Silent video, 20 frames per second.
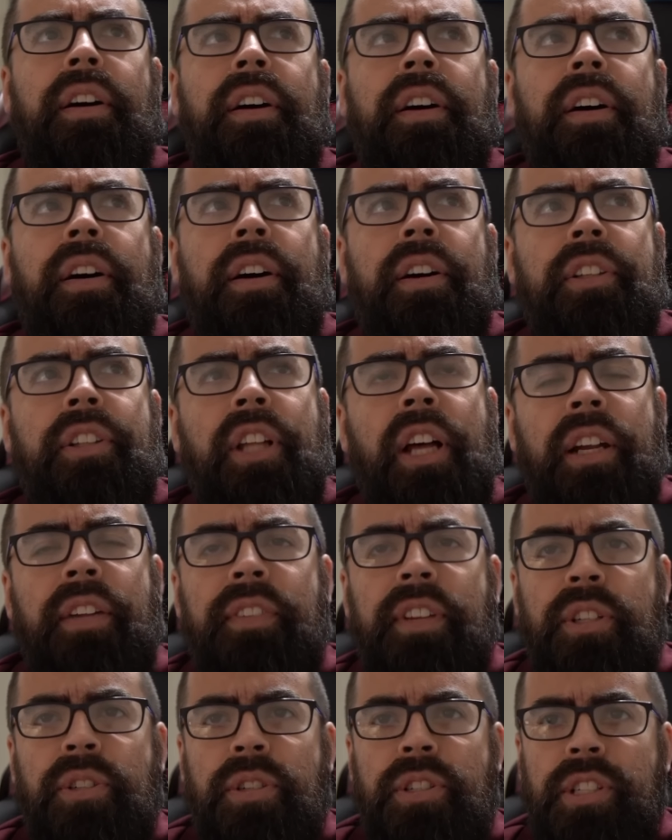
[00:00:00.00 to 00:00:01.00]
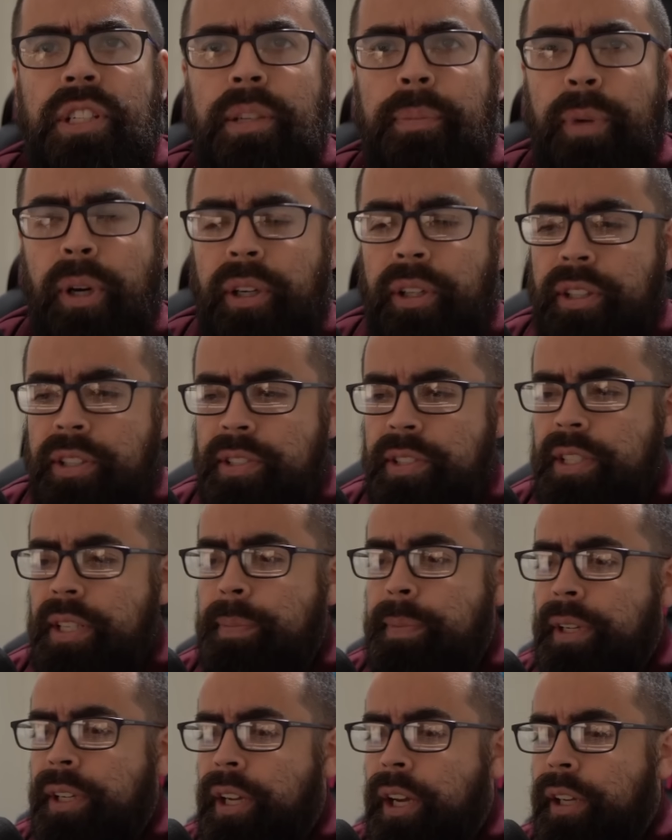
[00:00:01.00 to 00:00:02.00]
a lot of interesting mon on this
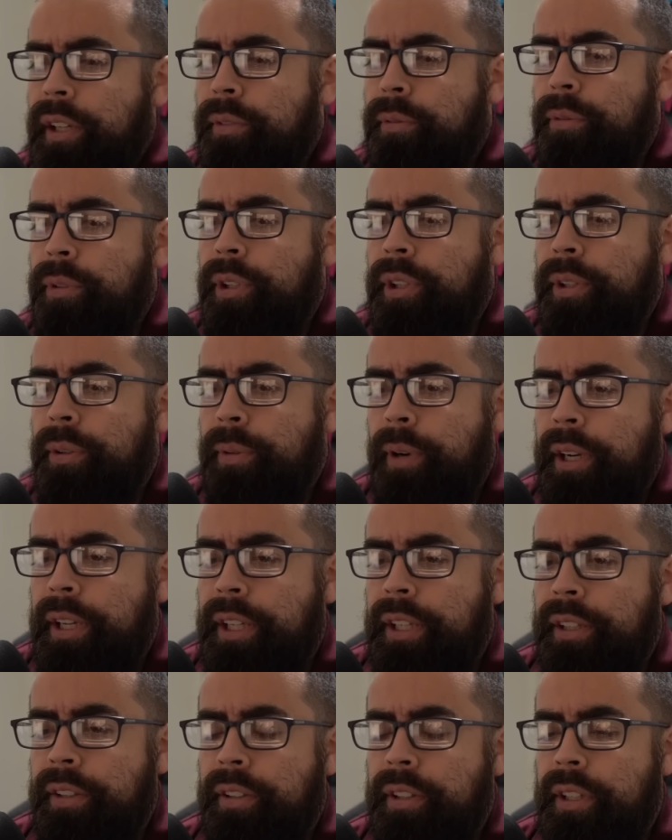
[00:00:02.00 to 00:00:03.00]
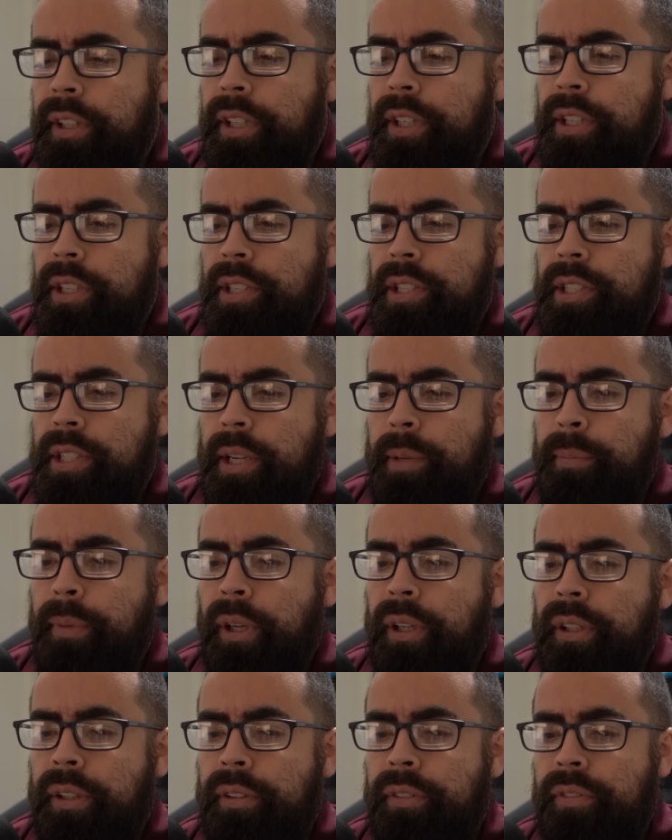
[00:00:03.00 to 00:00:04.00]
team and not really running some
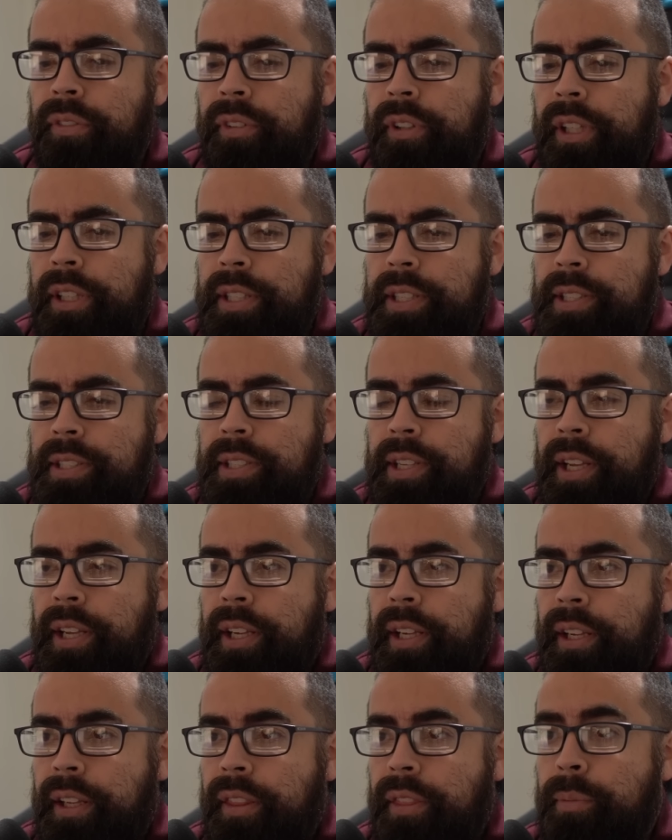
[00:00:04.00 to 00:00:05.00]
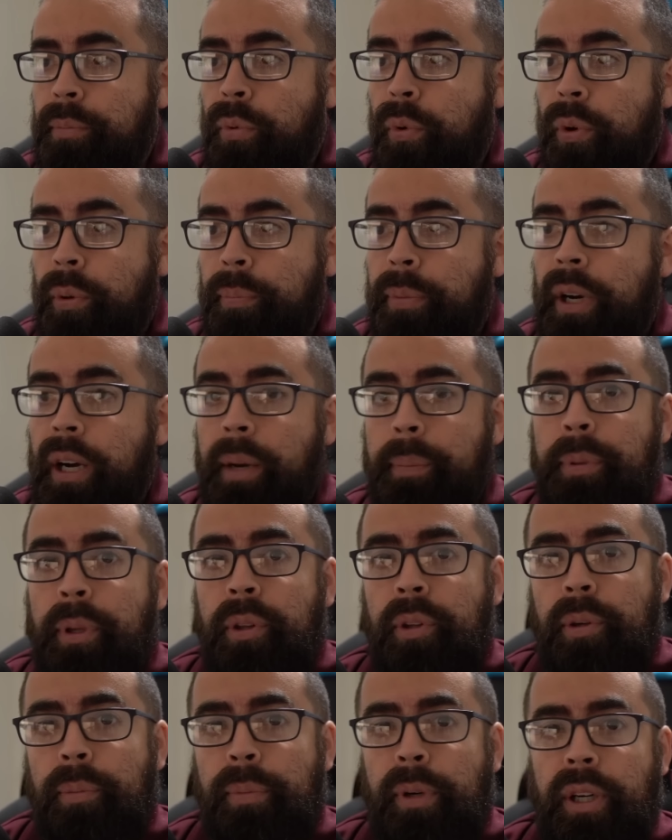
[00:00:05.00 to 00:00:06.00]
of, let's say, the more
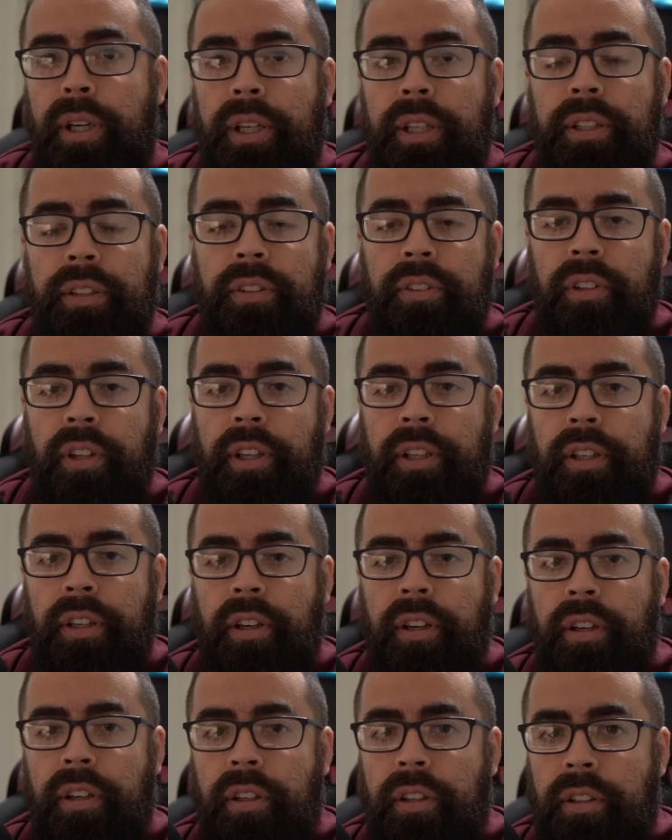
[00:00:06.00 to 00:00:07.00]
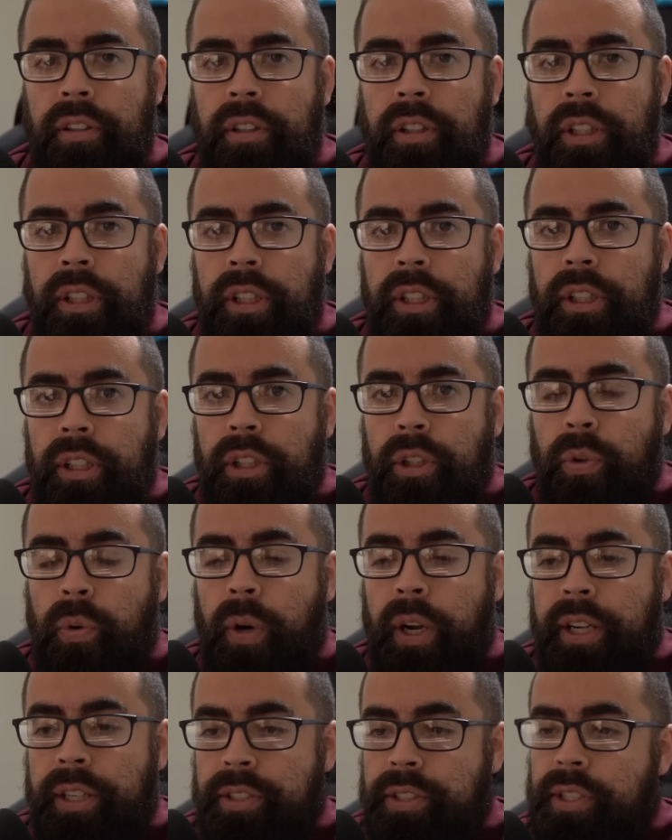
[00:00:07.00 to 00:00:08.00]
popular mon, Gligar,
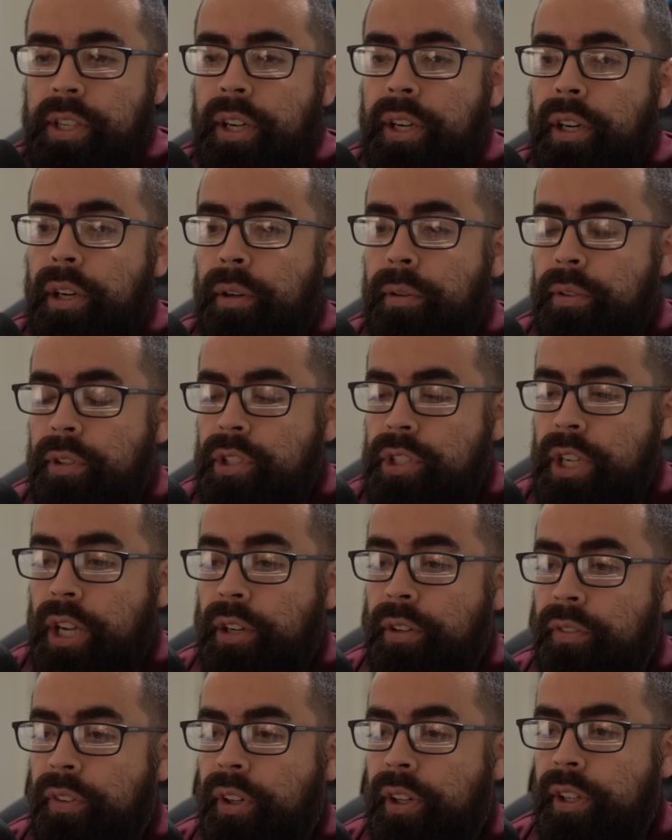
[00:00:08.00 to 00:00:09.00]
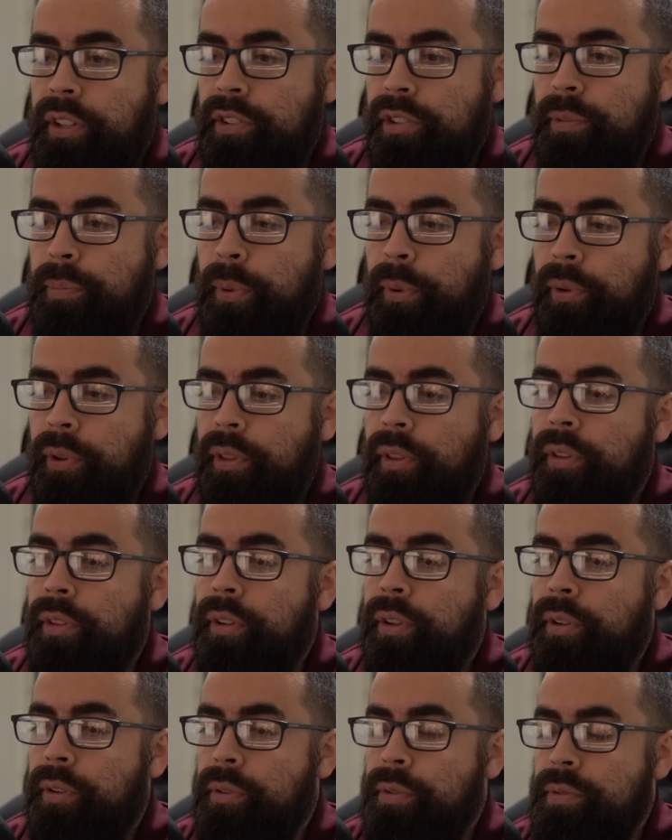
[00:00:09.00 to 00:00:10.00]
Quagsire, the Shadow variants of both of
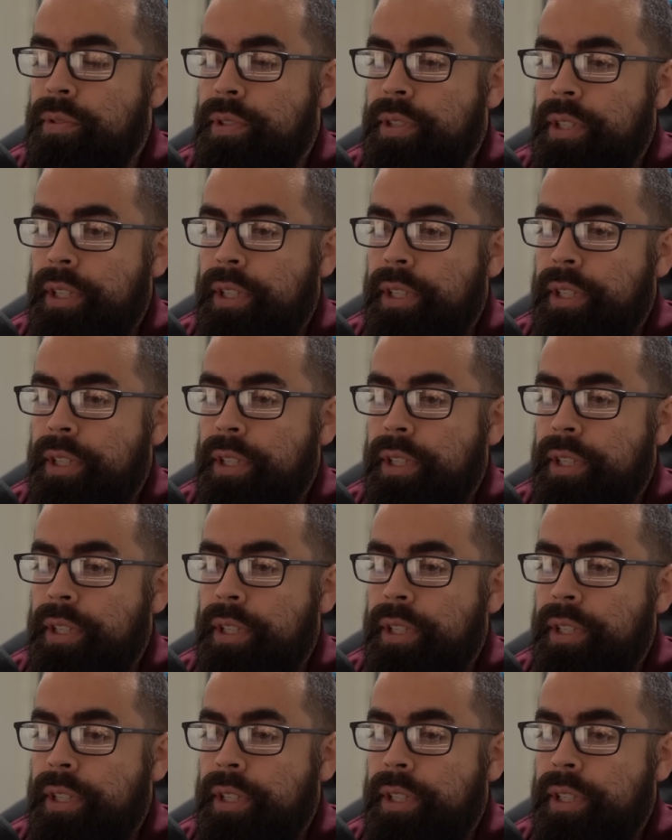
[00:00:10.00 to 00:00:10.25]
those.